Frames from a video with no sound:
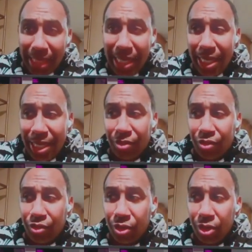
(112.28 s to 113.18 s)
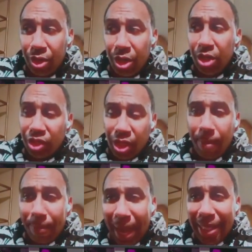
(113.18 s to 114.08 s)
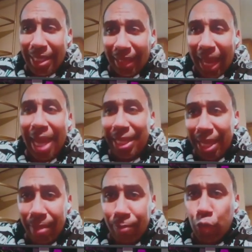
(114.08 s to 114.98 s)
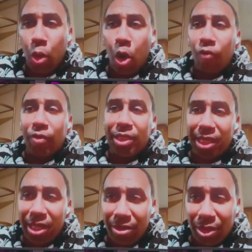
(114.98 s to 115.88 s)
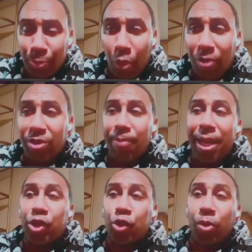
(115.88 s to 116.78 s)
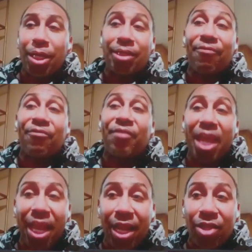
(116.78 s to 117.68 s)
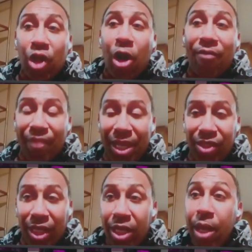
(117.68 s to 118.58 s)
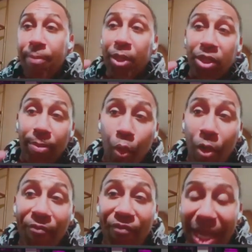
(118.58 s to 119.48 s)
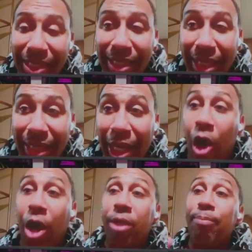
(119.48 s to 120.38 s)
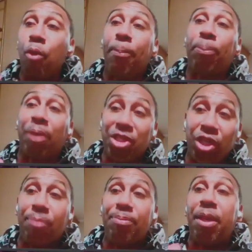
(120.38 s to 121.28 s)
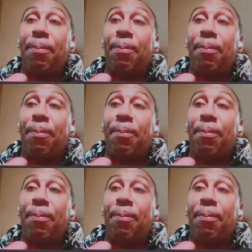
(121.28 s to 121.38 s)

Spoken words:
needs somebody like him to oversee the sport to make sure that the fans are invested. Because the more invested that they are, the more pressure can be